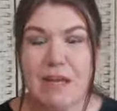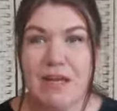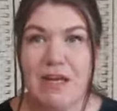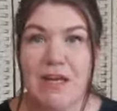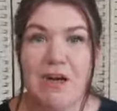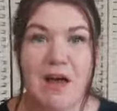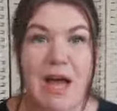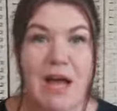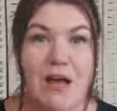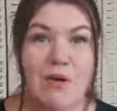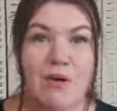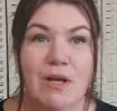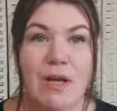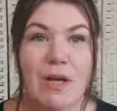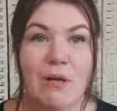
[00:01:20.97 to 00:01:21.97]
You know,
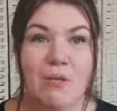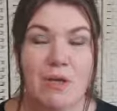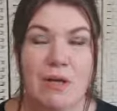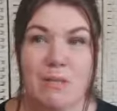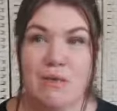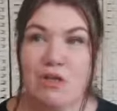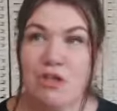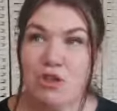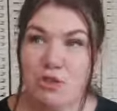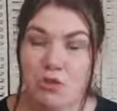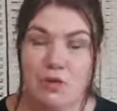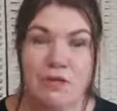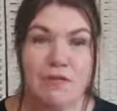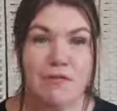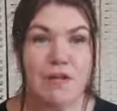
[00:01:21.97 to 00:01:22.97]
how can we be
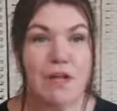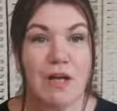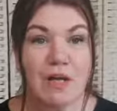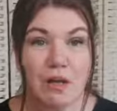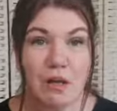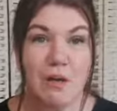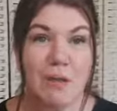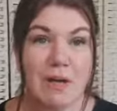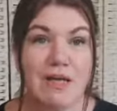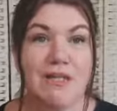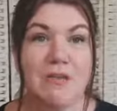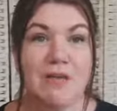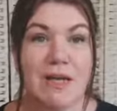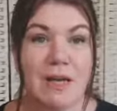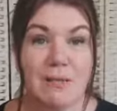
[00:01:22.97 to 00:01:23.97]
joyful and go about
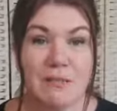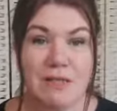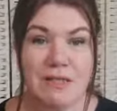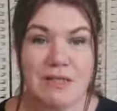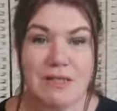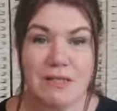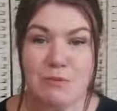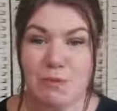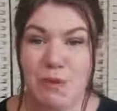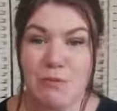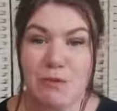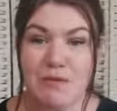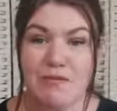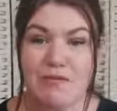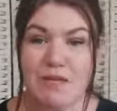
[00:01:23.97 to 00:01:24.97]
doing our business when
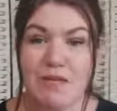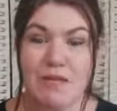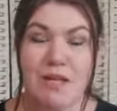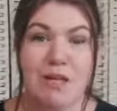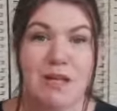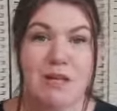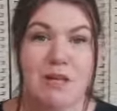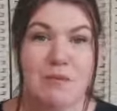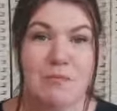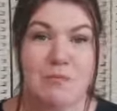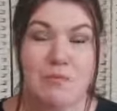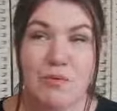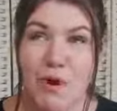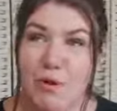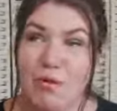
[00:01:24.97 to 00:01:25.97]
we feel
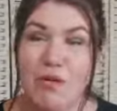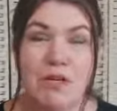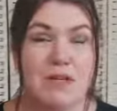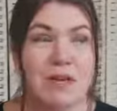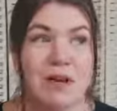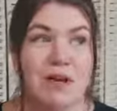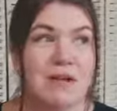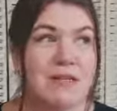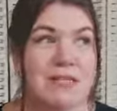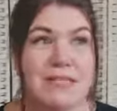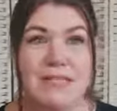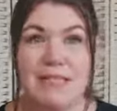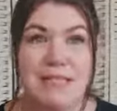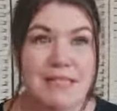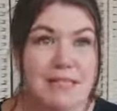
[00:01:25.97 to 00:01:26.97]

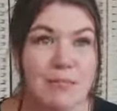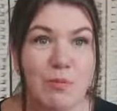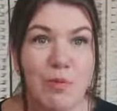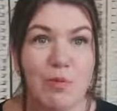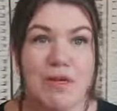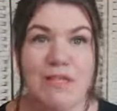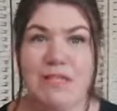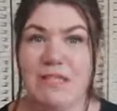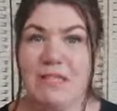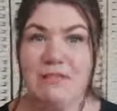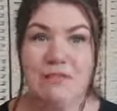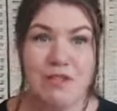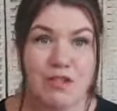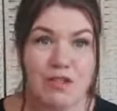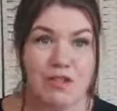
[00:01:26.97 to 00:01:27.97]
brokenhearted, disappointed,
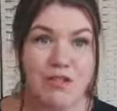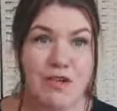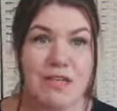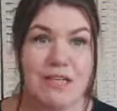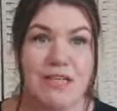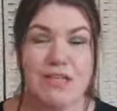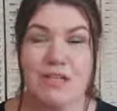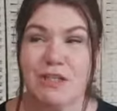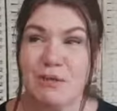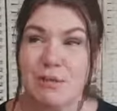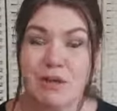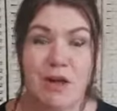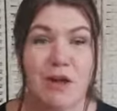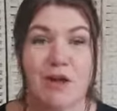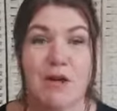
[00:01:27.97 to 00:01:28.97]
frustrations? We
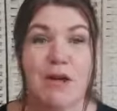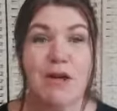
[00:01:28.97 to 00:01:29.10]
can't